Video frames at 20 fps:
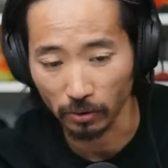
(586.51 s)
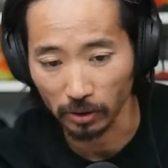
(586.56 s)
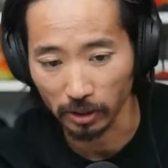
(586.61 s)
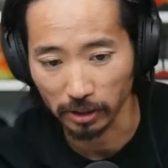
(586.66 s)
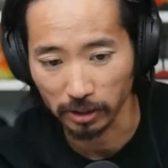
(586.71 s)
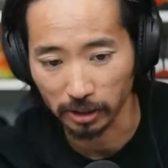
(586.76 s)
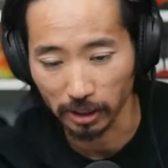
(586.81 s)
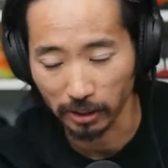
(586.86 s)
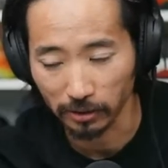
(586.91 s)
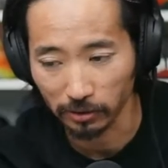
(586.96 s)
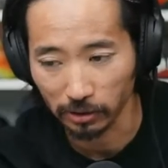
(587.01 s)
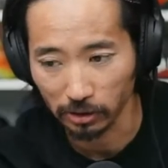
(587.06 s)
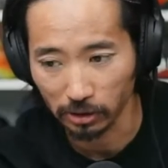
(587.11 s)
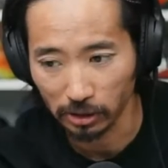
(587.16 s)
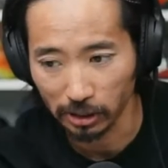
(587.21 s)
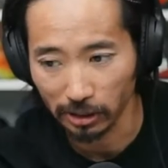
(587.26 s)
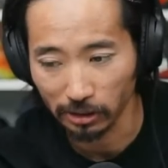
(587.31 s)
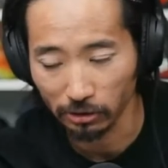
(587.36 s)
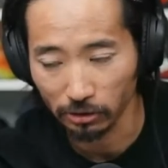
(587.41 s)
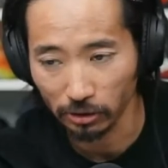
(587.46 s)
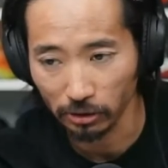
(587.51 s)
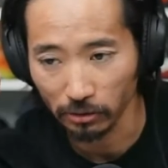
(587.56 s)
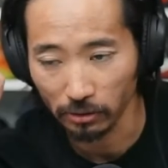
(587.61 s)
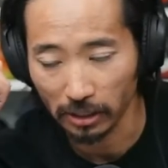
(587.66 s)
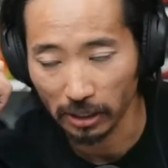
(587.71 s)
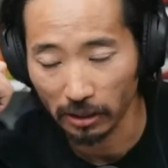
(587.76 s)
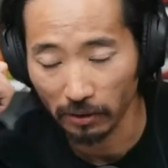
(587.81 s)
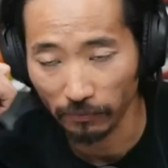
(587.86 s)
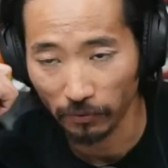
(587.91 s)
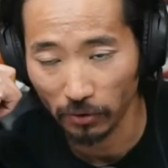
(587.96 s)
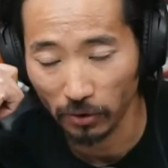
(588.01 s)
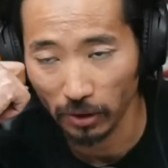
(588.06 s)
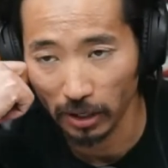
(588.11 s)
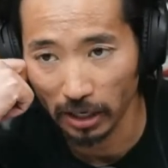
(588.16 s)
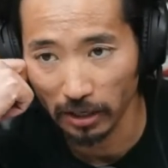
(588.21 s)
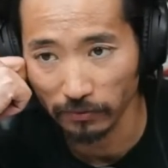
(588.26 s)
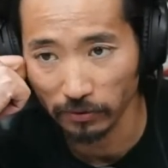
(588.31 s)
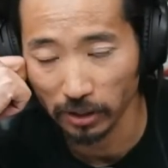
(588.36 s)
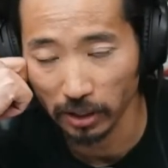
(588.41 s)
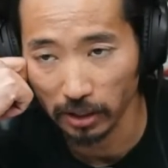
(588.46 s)
or like gen gen two now for their
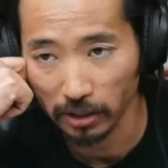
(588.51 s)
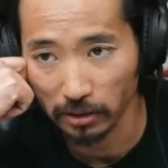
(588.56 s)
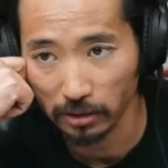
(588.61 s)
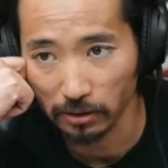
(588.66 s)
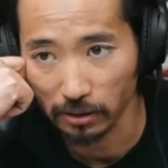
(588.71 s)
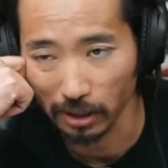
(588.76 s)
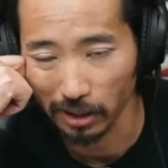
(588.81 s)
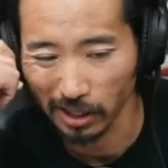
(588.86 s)
half tights,